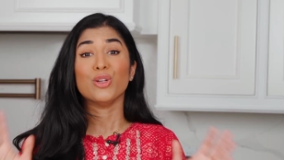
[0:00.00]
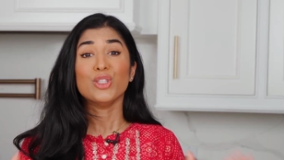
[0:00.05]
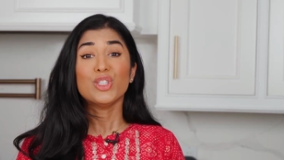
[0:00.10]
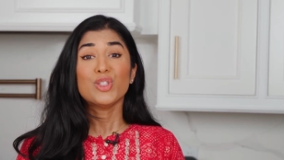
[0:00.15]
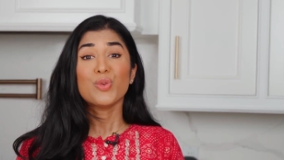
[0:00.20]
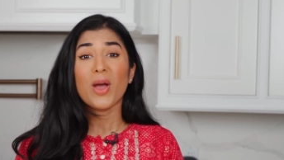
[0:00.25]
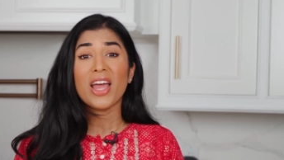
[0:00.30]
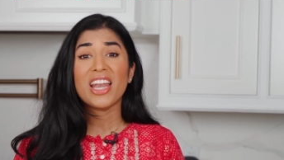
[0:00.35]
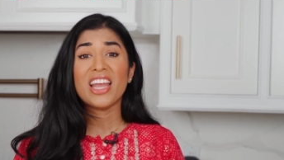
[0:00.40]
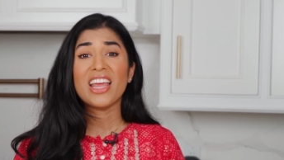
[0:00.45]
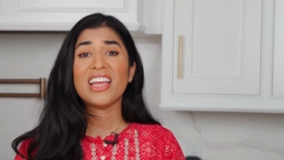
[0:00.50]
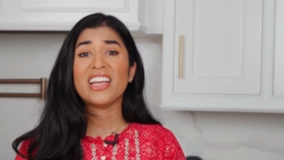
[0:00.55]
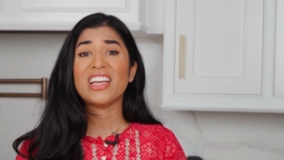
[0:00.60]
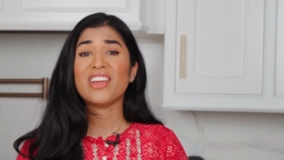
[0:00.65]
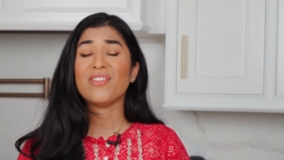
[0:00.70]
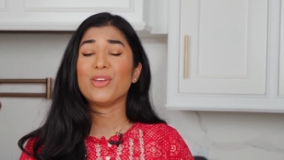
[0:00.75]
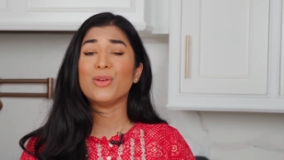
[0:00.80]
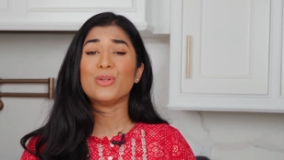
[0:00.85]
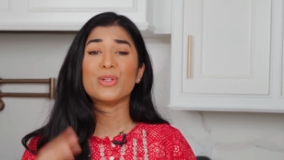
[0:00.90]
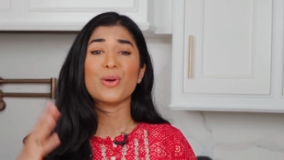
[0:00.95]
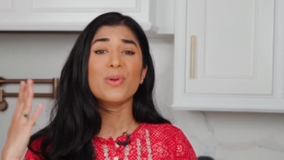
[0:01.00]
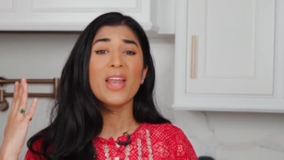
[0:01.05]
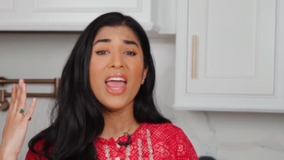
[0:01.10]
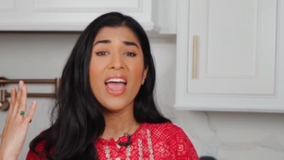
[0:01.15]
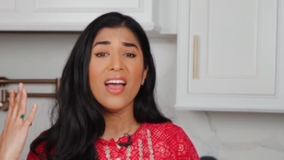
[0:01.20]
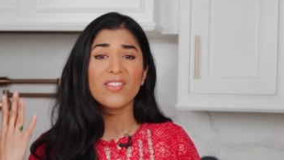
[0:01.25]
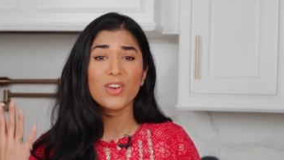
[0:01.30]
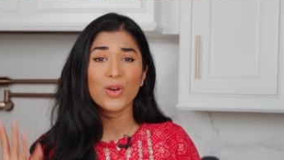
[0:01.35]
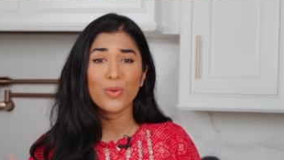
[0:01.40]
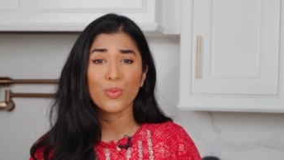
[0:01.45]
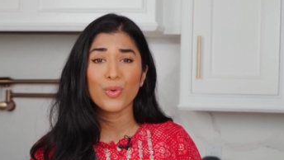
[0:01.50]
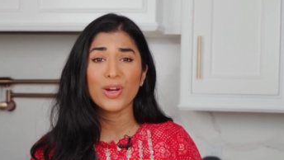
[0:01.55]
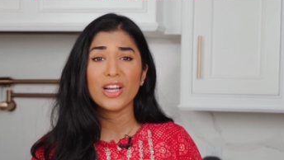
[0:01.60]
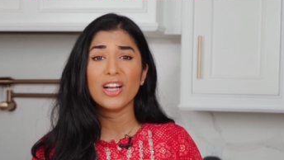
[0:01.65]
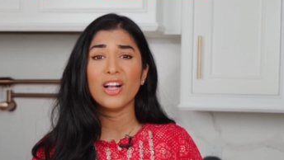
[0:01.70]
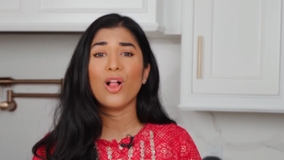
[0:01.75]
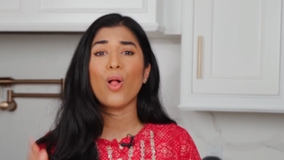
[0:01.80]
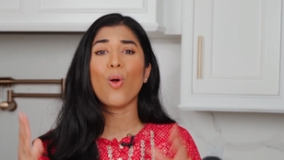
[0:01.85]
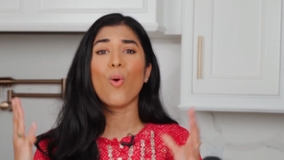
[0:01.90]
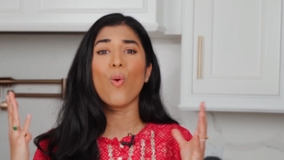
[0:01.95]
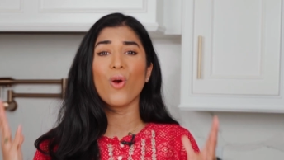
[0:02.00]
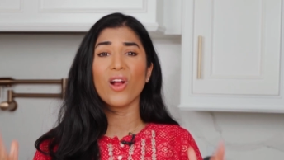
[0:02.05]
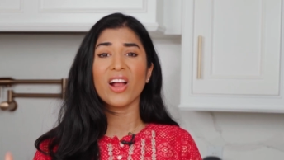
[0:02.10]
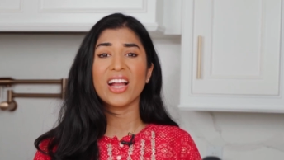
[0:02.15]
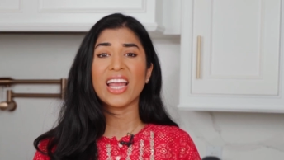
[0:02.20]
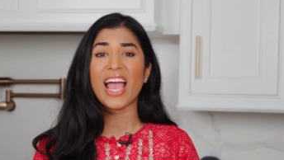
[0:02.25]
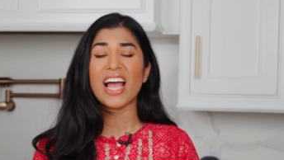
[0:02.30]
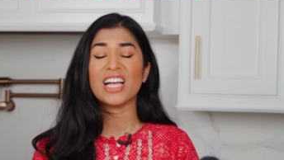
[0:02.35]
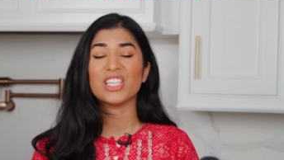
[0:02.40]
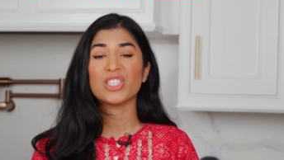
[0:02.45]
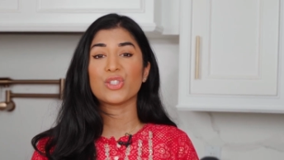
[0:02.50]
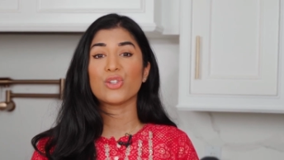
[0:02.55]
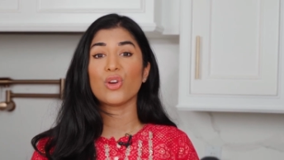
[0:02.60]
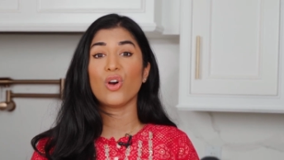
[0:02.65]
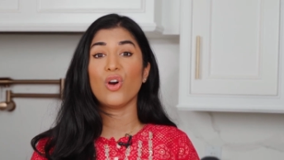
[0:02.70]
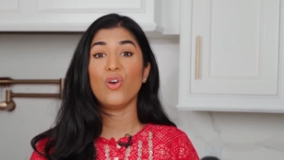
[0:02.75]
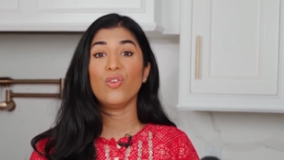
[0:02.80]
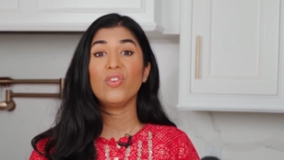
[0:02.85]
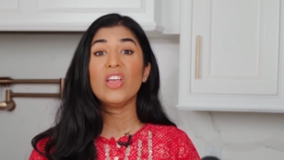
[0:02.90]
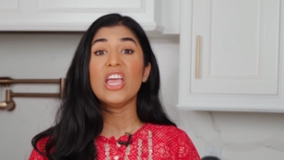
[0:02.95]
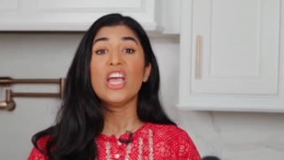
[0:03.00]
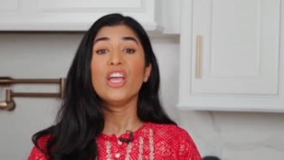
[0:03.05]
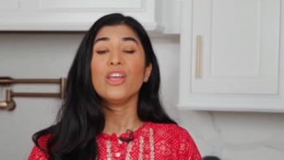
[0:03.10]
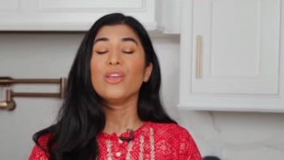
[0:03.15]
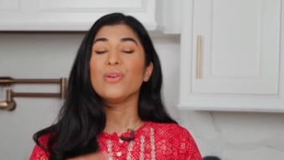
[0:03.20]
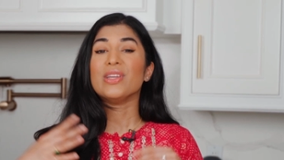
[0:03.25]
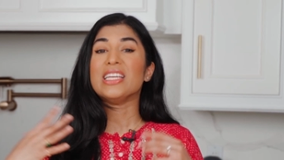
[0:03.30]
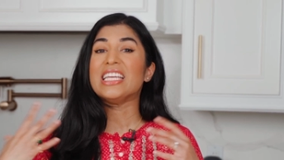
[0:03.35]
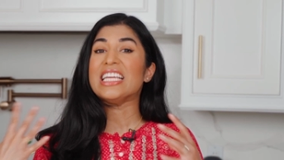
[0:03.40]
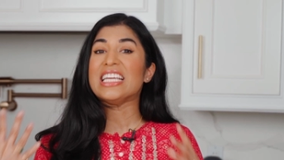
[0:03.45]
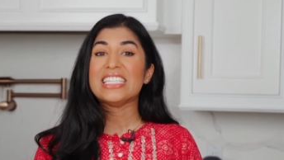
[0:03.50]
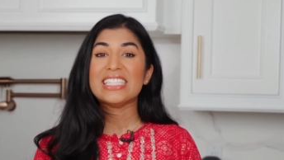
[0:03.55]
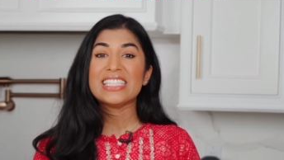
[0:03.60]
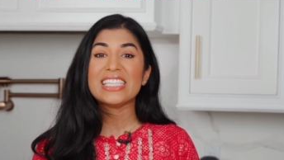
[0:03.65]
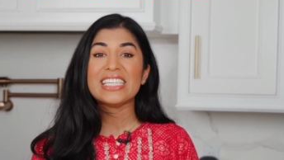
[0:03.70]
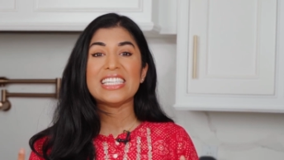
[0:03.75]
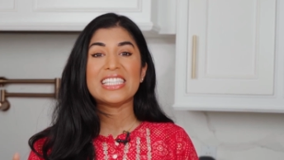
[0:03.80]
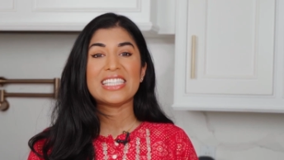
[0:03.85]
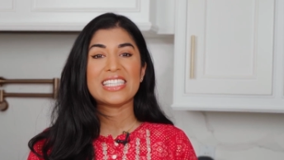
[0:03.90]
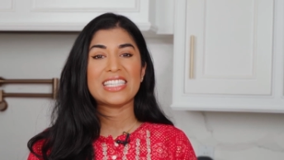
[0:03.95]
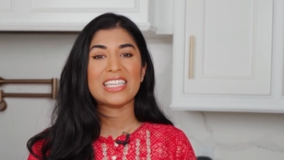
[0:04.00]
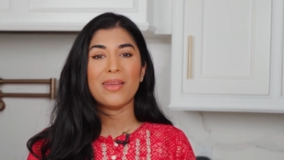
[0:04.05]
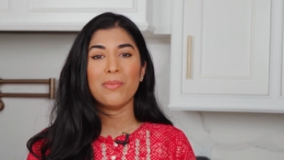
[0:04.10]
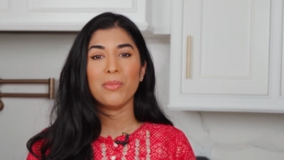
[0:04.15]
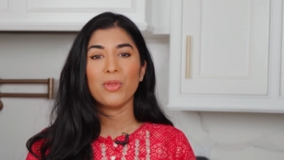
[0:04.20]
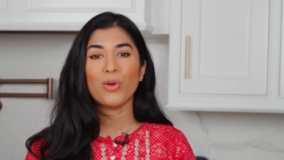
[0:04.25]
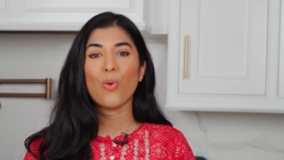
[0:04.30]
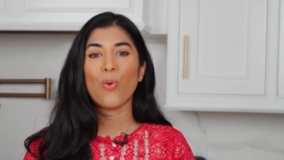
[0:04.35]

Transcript: don't sweat it, if you don't have a grill or a gas stove, you can easily steam the